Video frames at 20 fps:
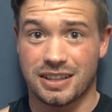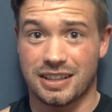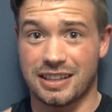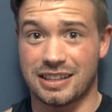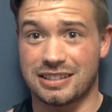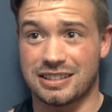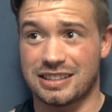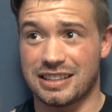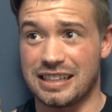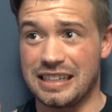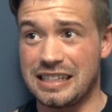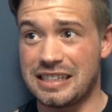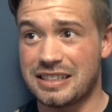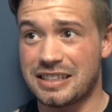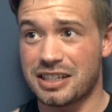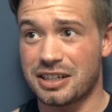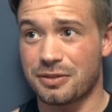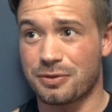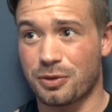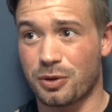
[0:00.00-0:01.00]
It's
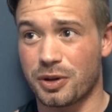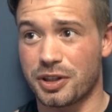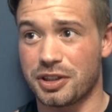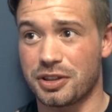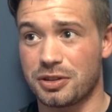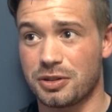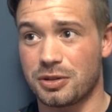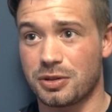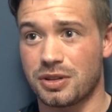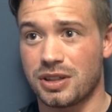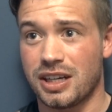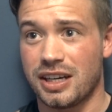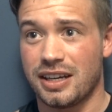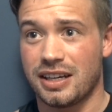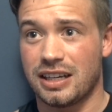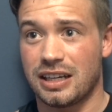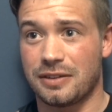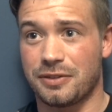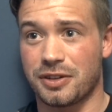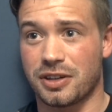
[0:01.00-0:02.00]
easier for you
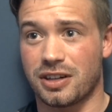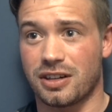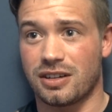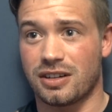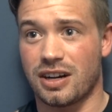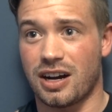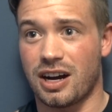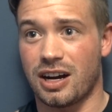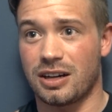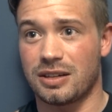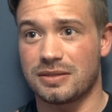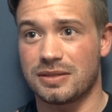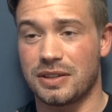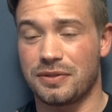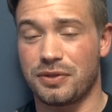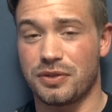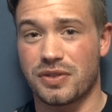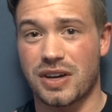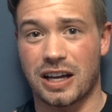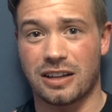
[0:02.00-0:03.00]
if
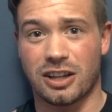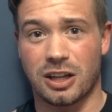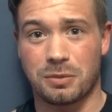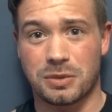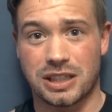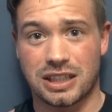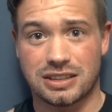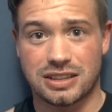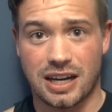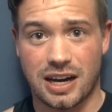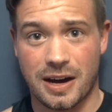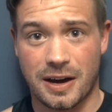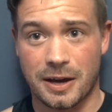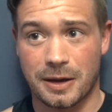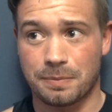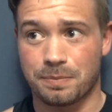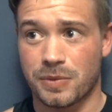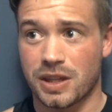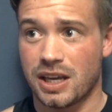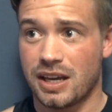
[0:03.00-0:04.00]
you've got limited
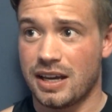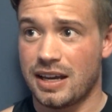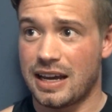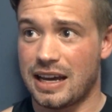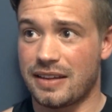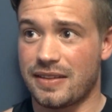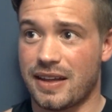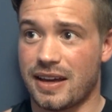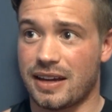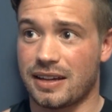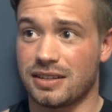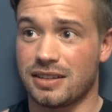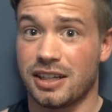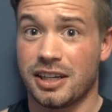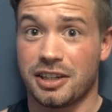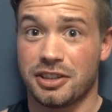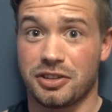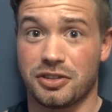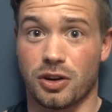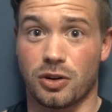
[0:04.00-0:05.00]
time, and then
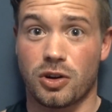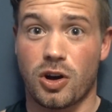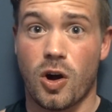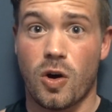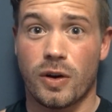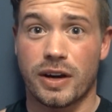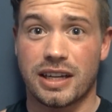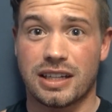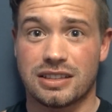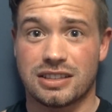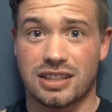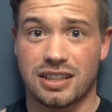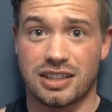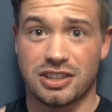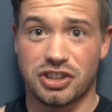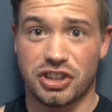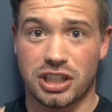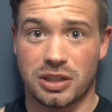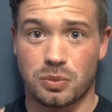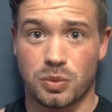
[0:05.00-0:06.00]
going into the
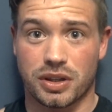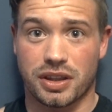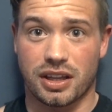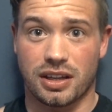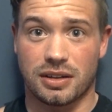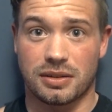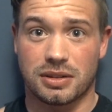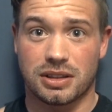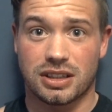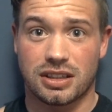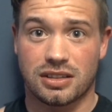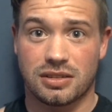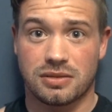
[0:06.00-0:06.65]
gym with a